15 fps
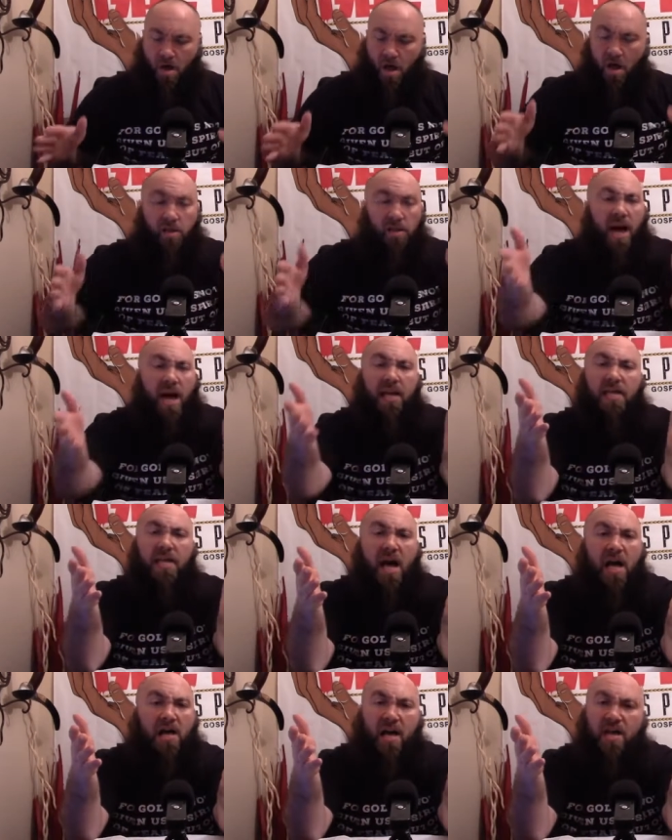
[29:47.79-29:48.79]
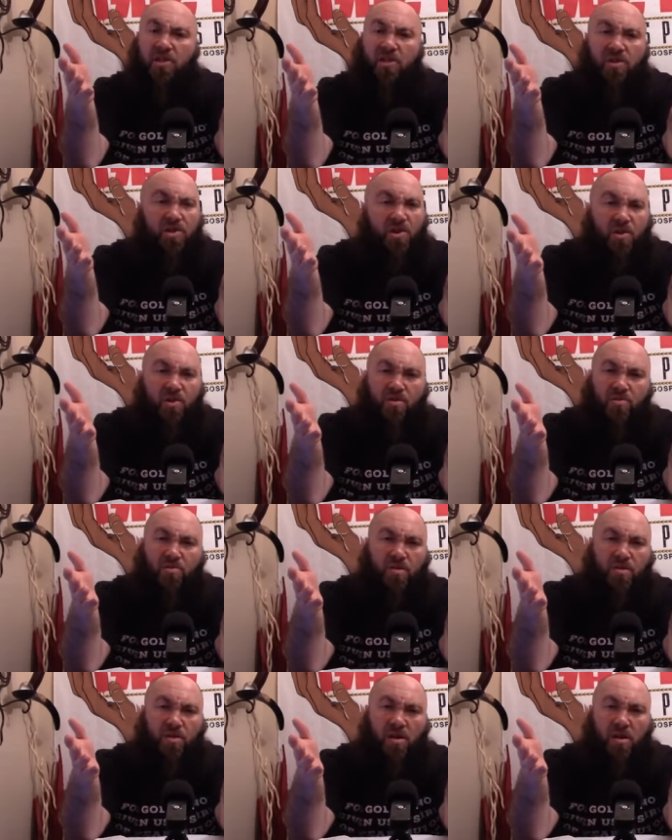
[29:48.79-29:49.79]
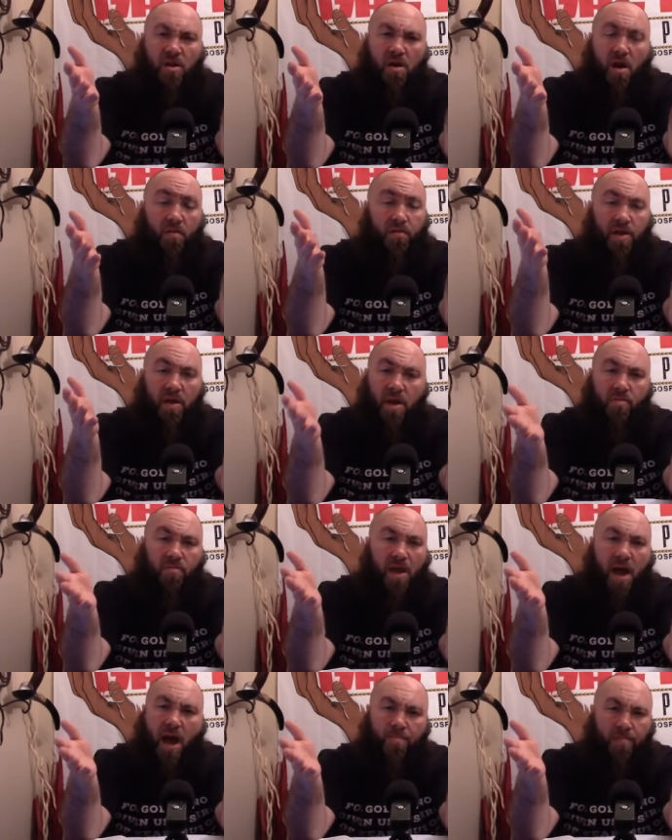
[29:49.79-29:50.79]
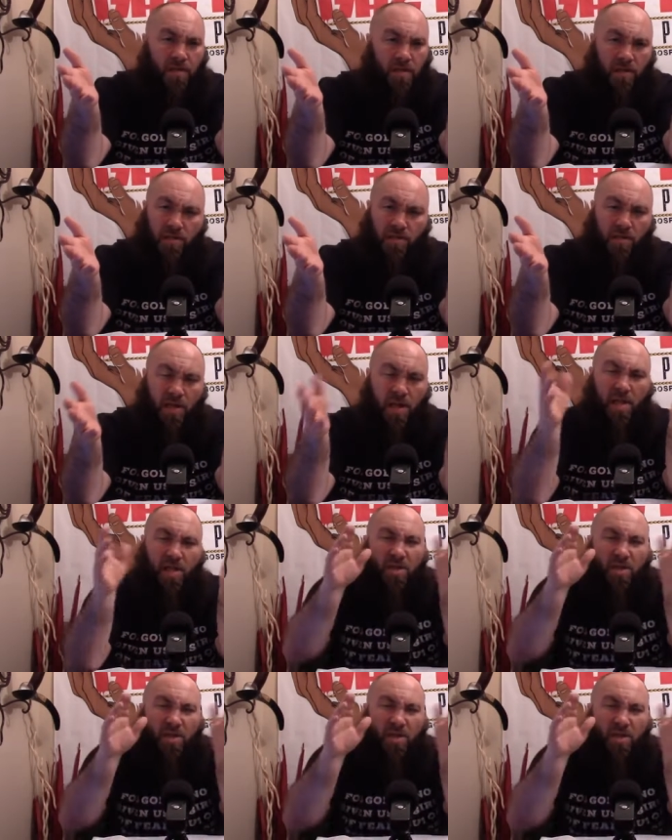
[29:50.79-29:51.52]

A lot of y'all got the curse of the Areopagus.